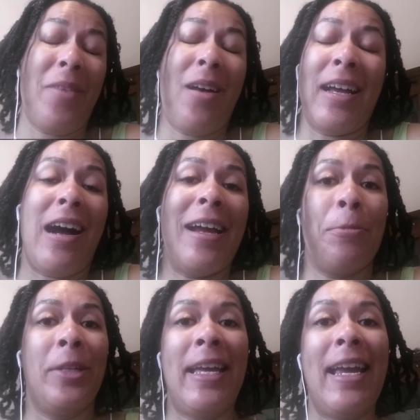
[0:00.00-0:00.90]
I
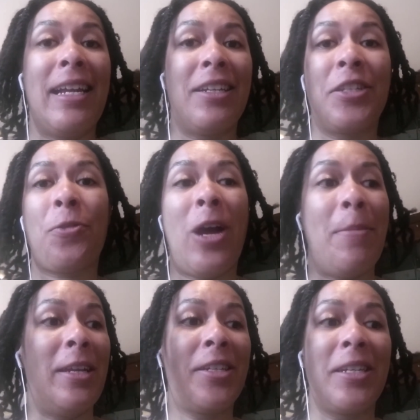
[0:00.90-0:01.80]
really can't describe
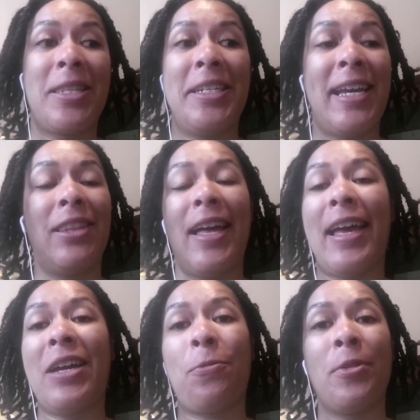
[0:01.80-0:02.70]
it. It's just the jet
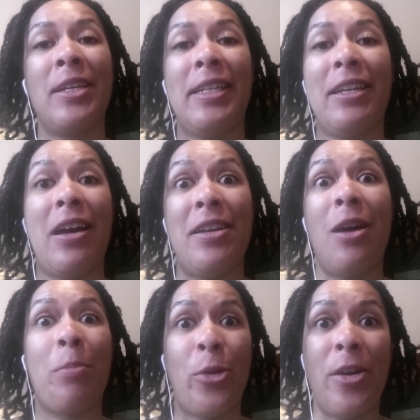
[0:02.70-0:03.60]
lag really did a
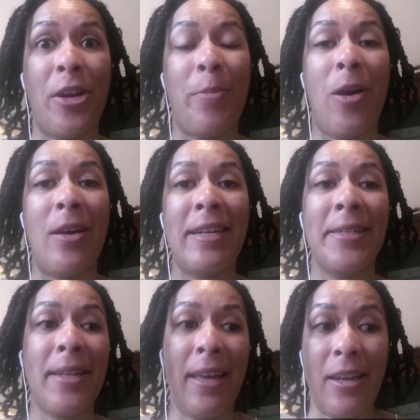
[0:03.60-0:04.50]
number on our
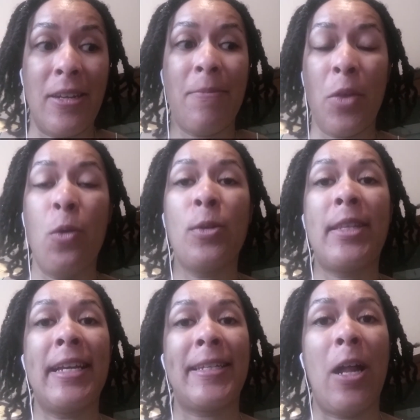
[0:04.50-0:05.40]
bodies, and those
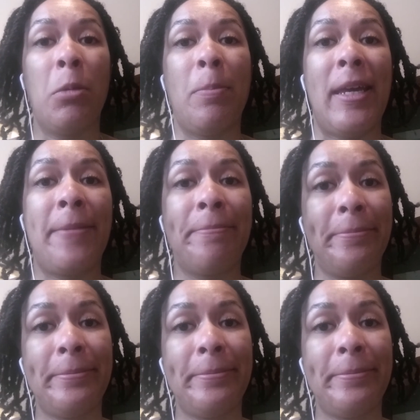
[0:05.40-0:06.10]
things helped me.